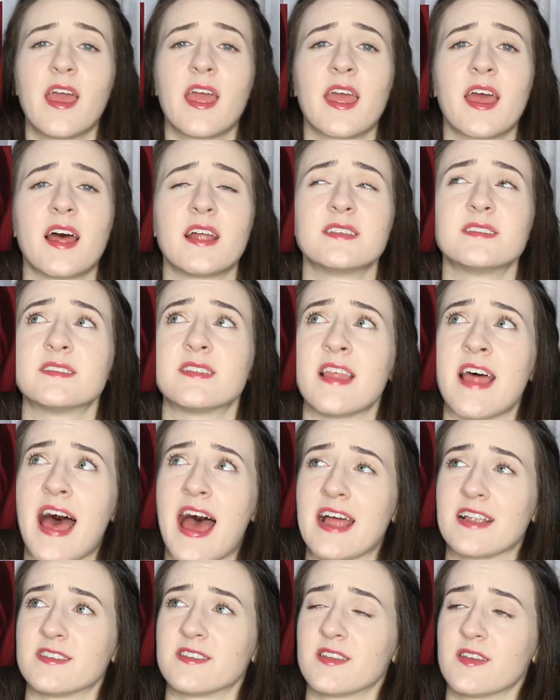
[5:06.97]
And
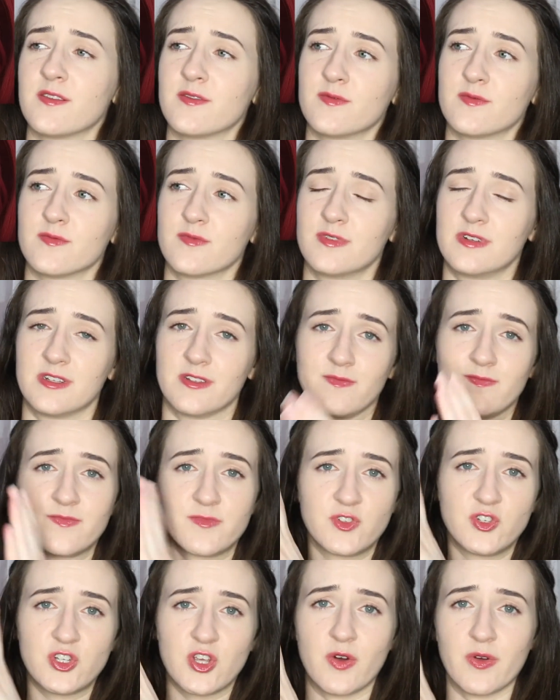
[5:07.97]
that will
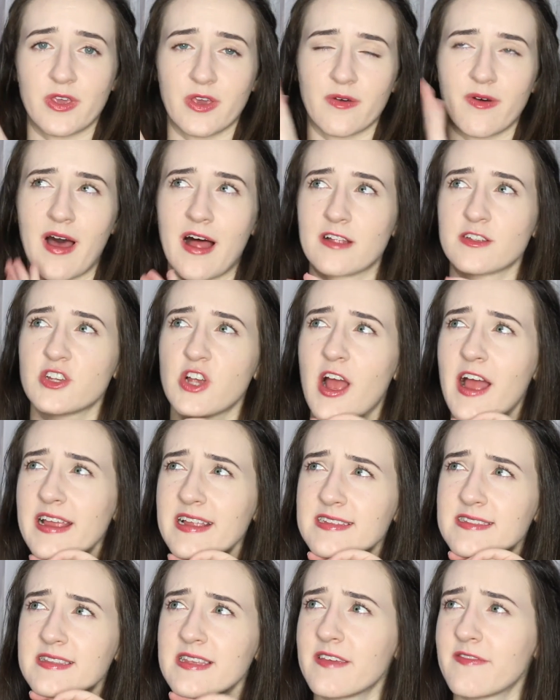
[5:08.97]
show you. I'll try
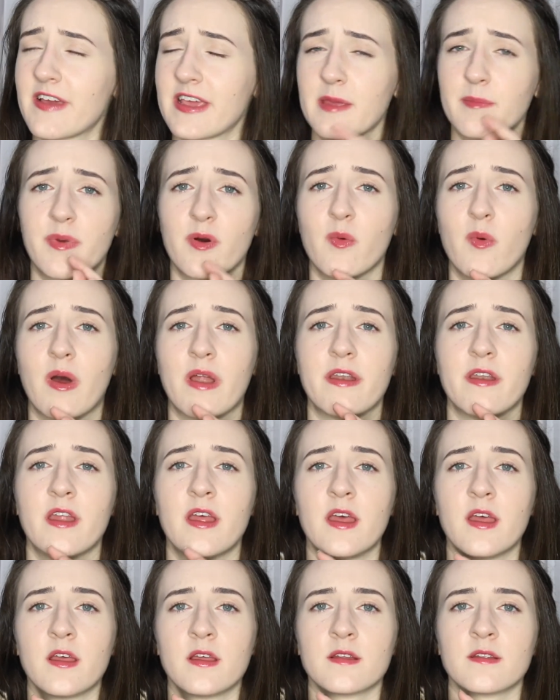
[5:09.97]
and see if I can put one
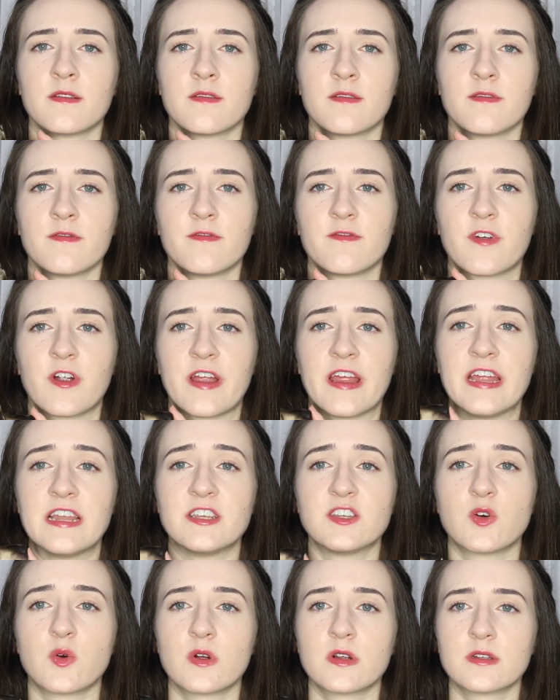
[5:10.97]
for
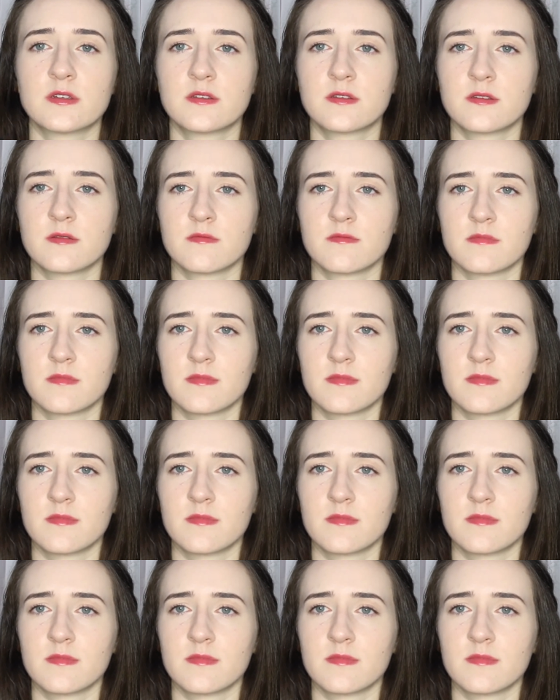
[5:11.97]
indoors,